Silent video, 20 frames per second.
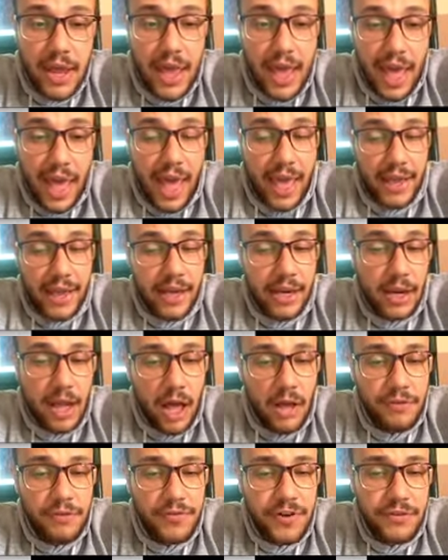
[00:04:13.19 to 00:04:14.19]
angle
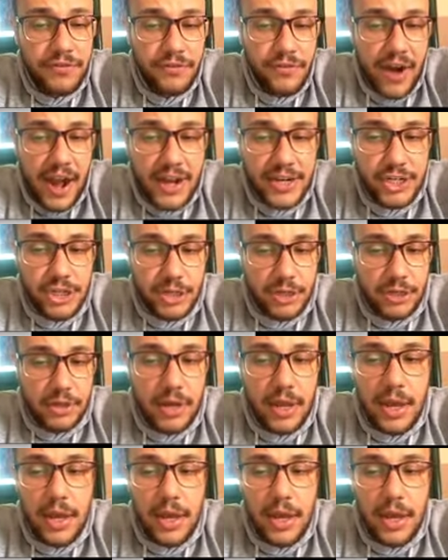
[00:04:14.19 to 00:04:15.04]
of refraction